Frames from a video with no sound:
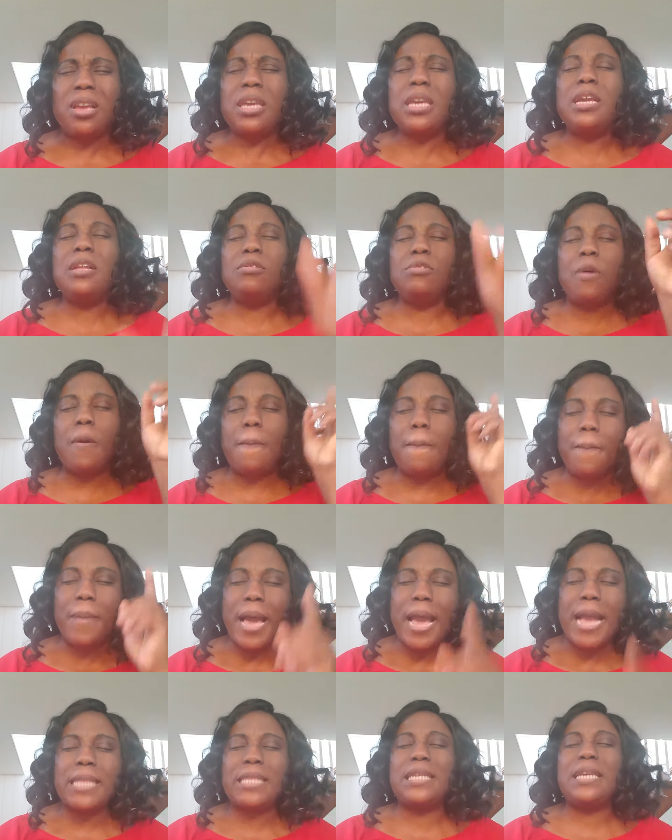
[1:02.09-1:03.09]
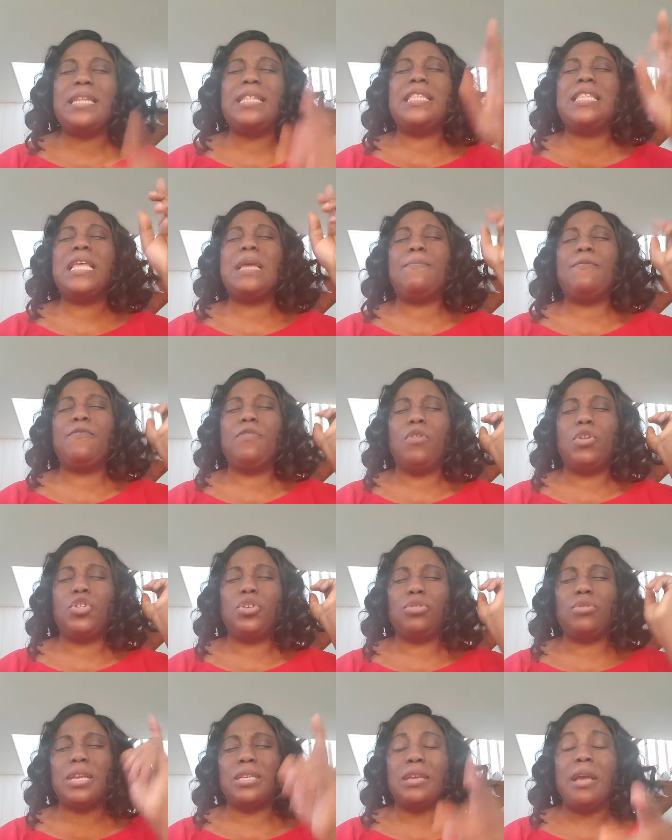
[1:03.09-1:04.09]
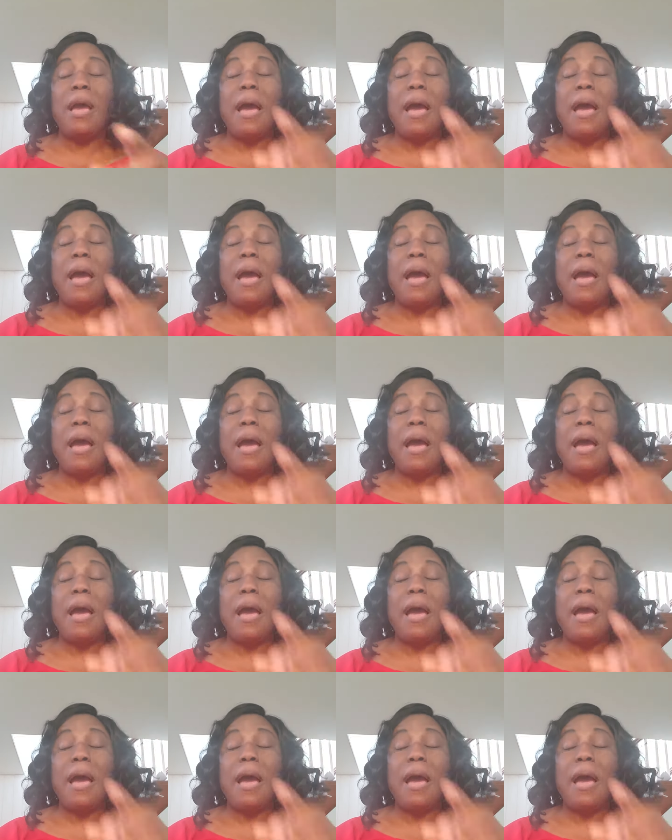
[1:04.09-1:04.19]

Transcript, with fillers: In the mighty name of the Lord Jesus Christ,